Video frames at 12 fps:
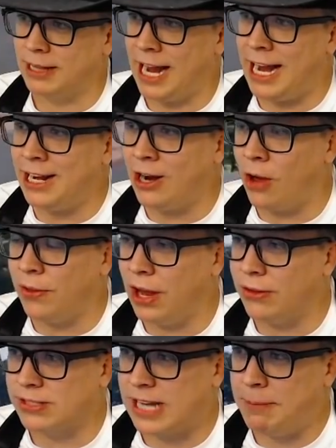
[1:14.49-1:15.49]
landing on the
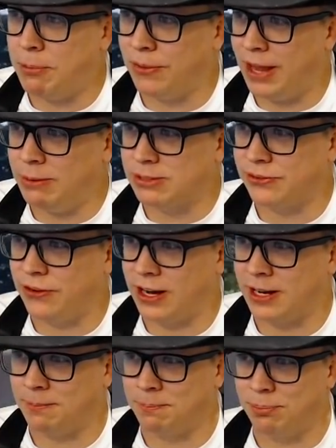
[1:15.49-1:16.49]
other skateboard. That was
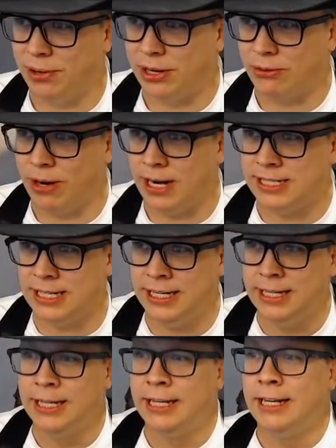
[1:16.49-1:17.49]
fucking pretty
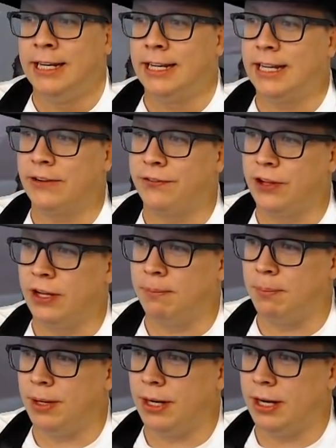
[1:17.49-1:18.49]
crazy.
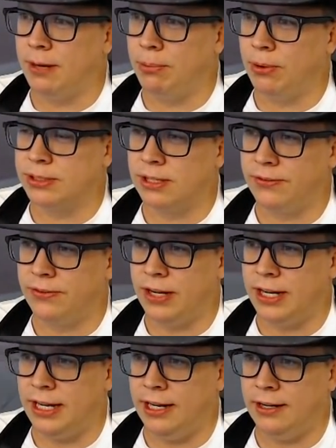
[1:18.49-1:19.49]
Kickflip, board stall
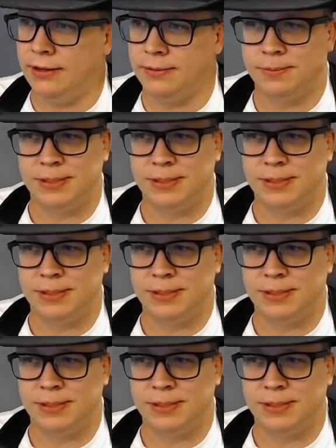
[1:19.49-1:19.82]
fakie,